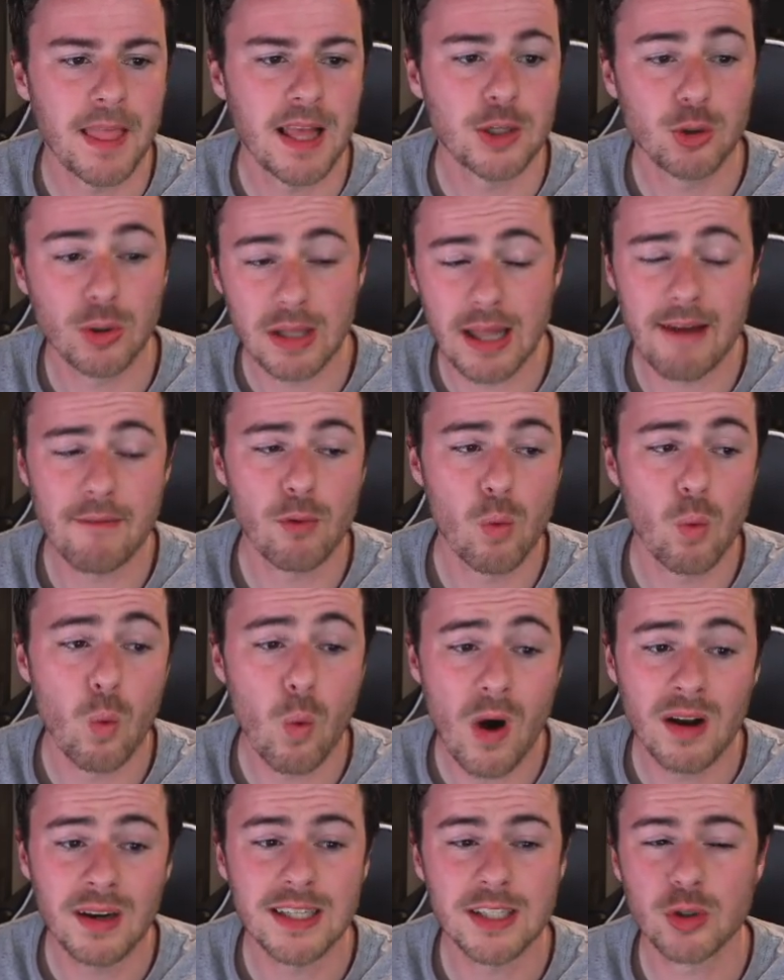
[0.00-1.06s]
So at level
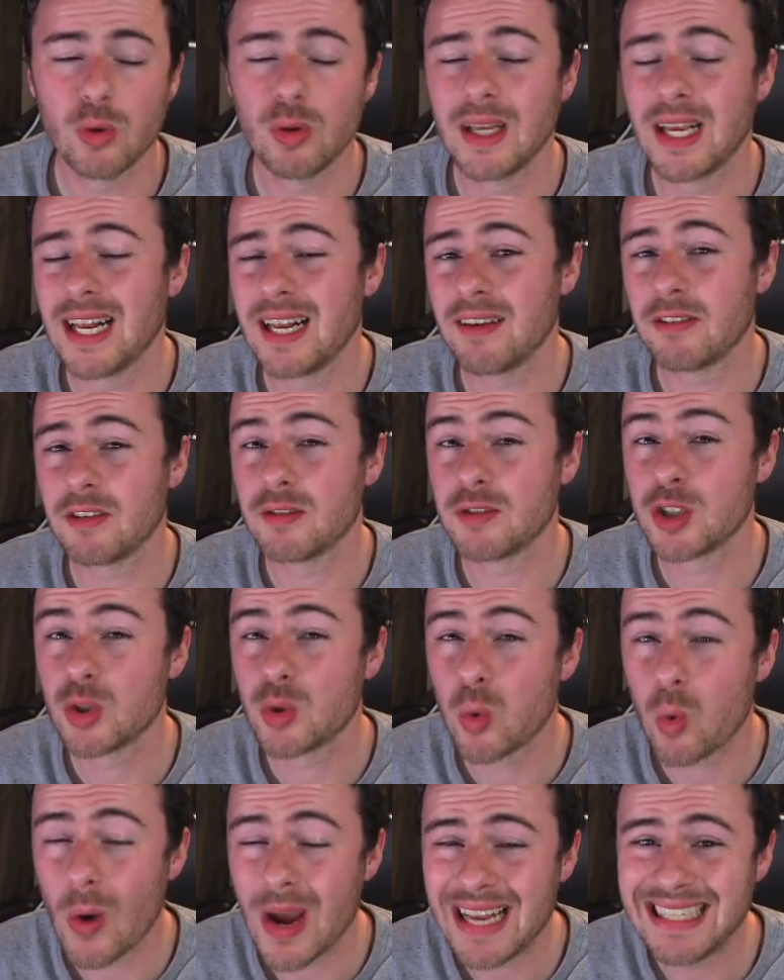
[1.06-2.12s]
1, it's only going to give us
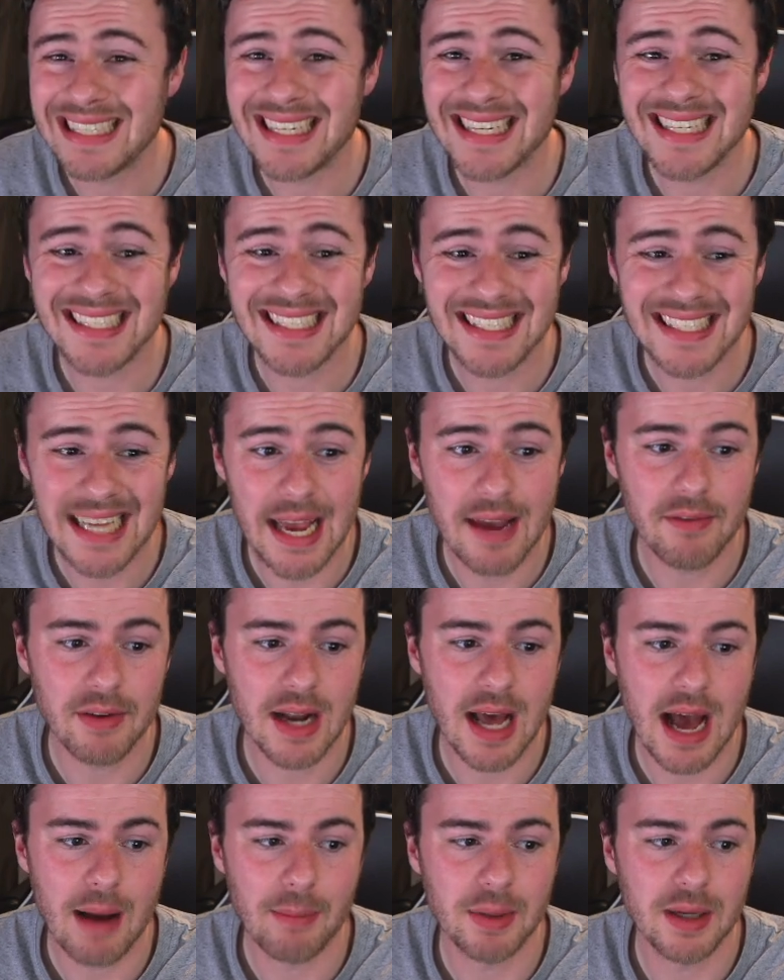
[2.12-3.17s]
27
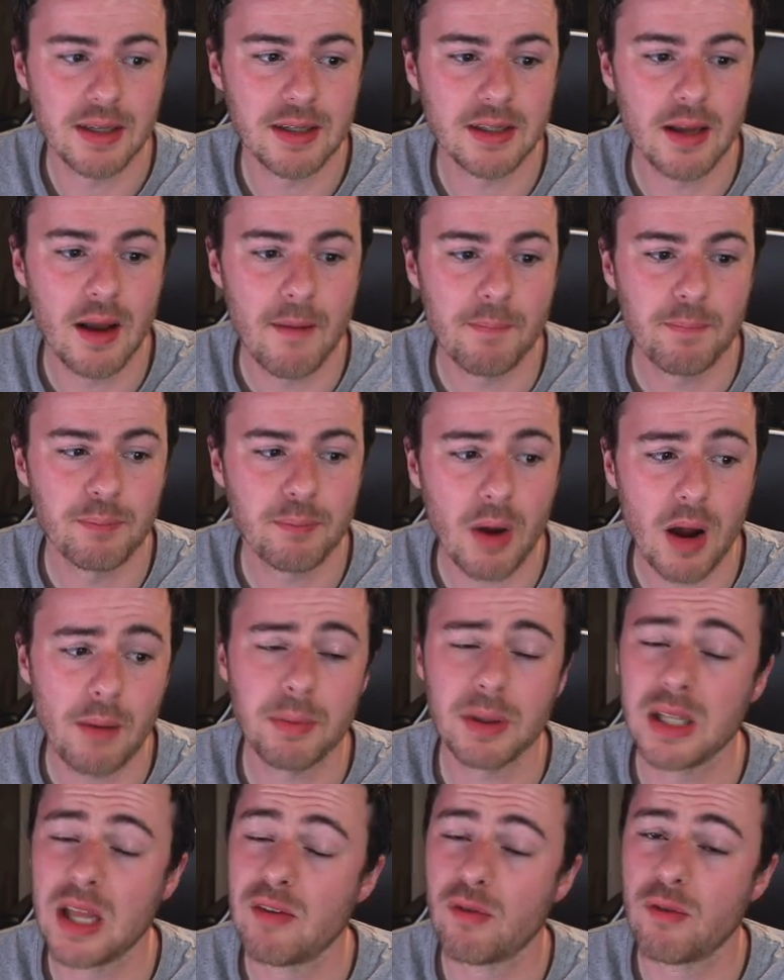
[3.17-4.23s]
happiness, but
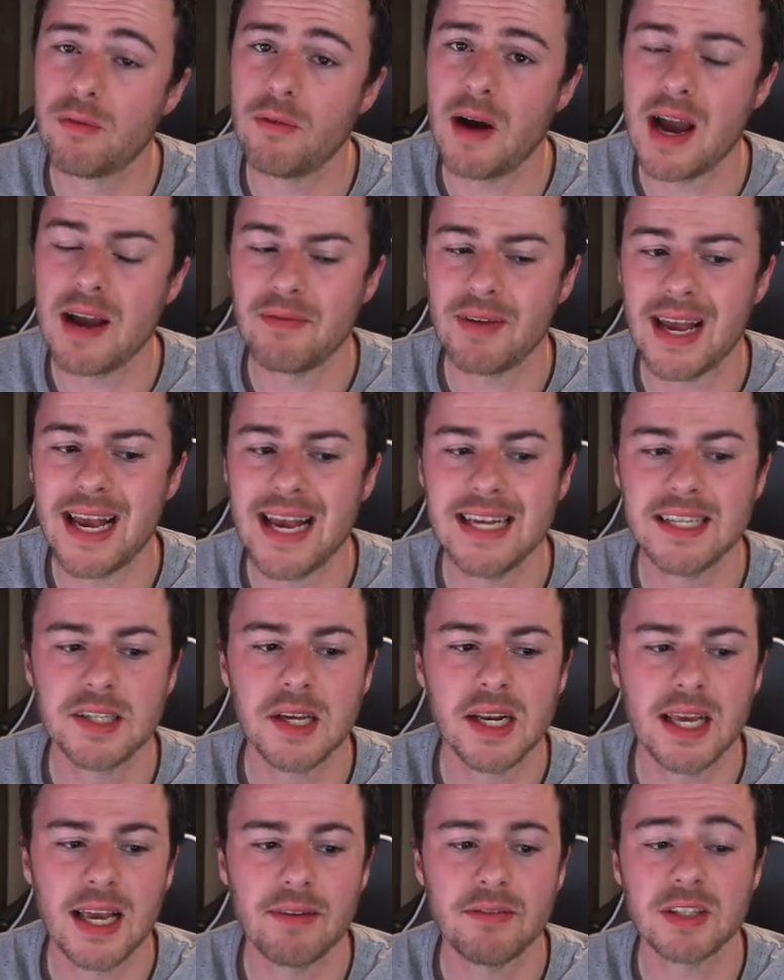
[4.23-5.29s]
up at level 5, it is
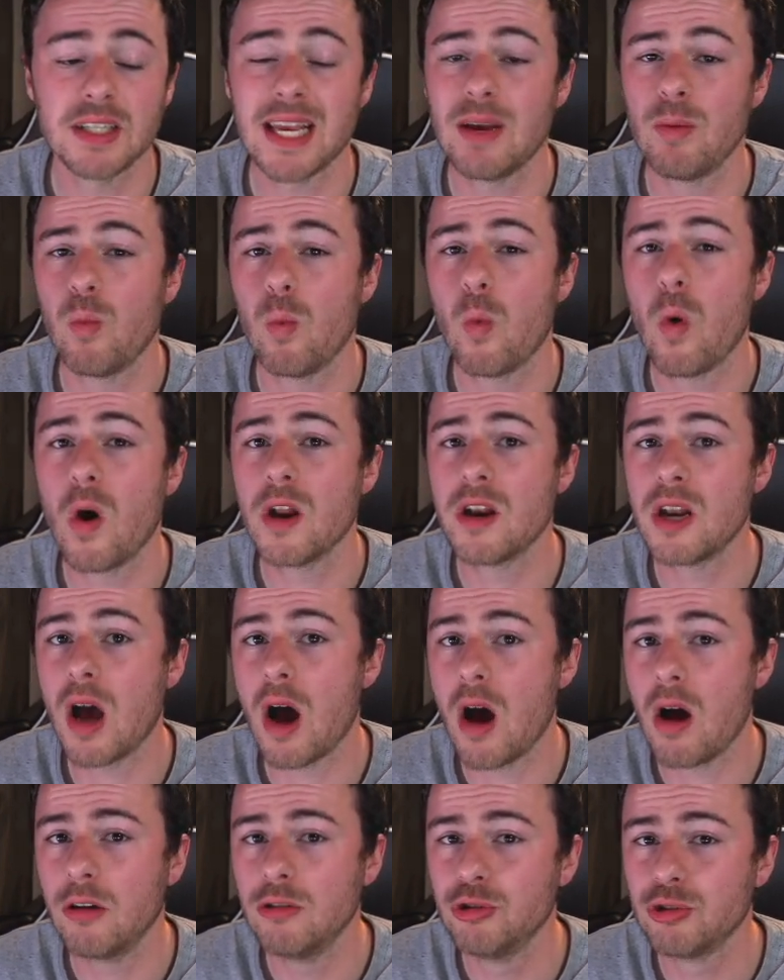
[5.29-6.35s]
going to give us a
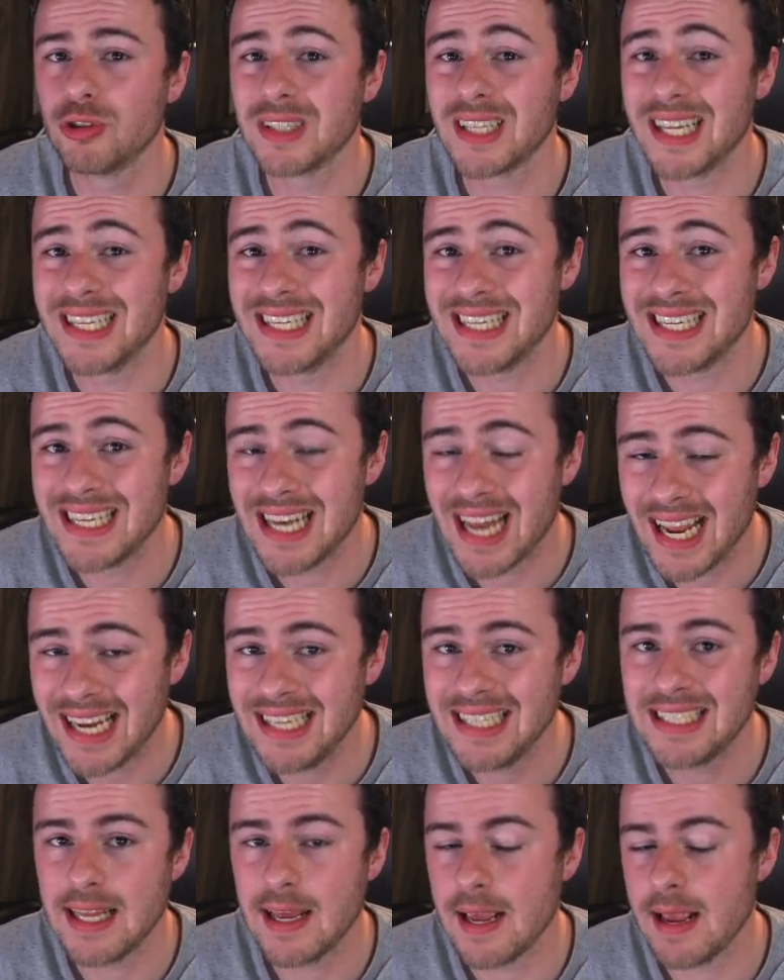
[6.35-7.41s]

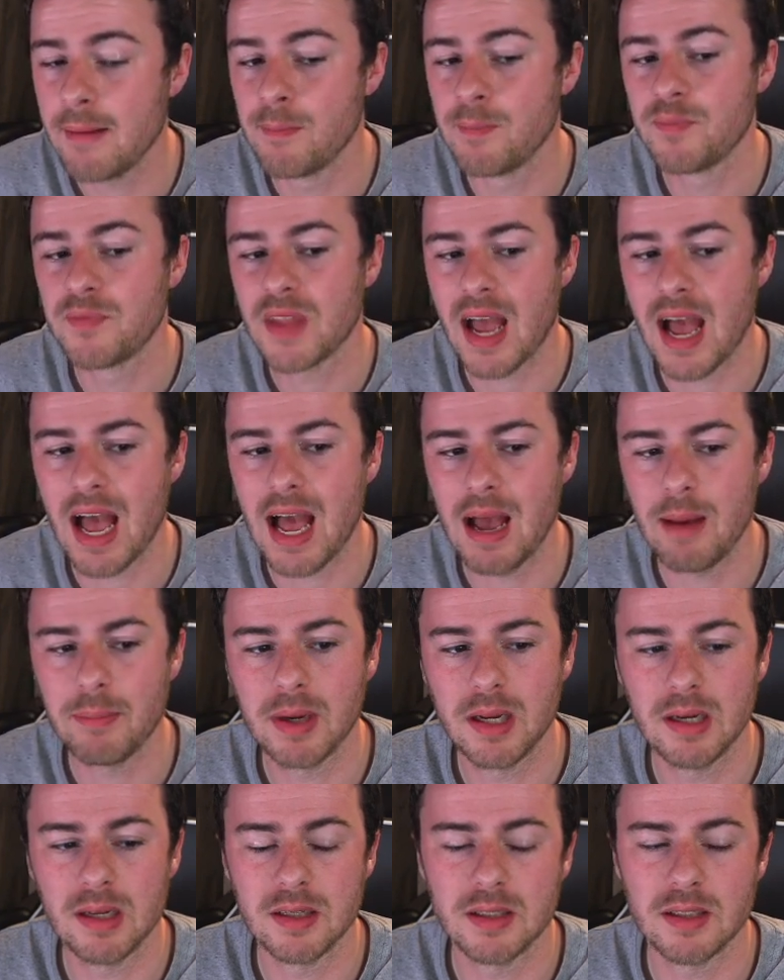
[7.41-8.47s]
190
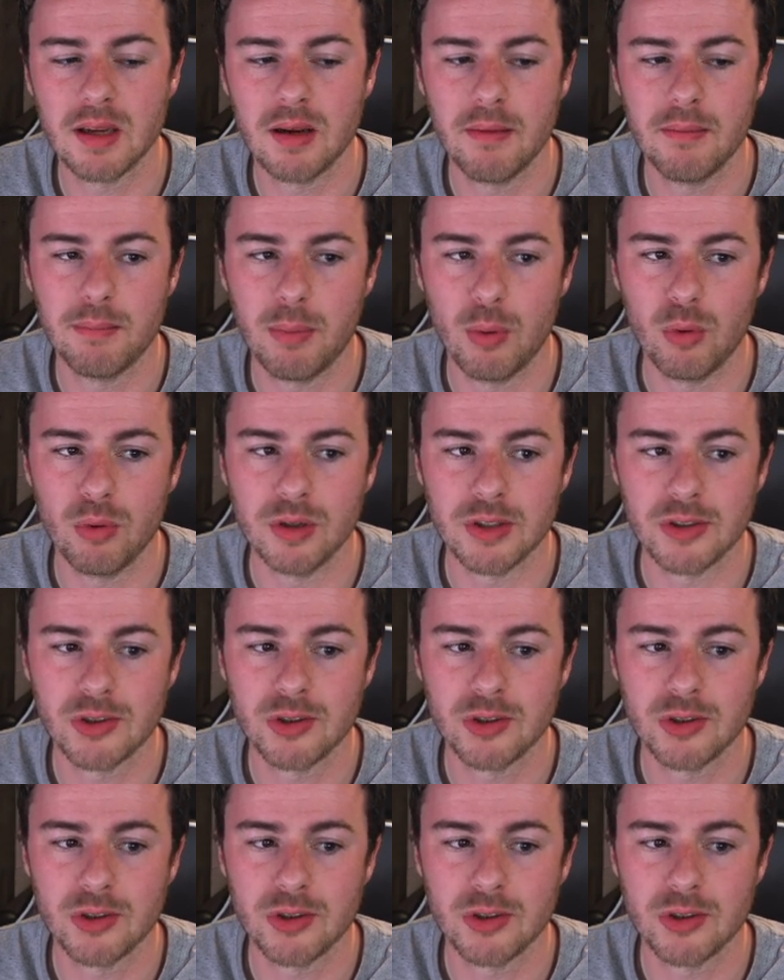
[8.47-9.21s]
happiness bonus.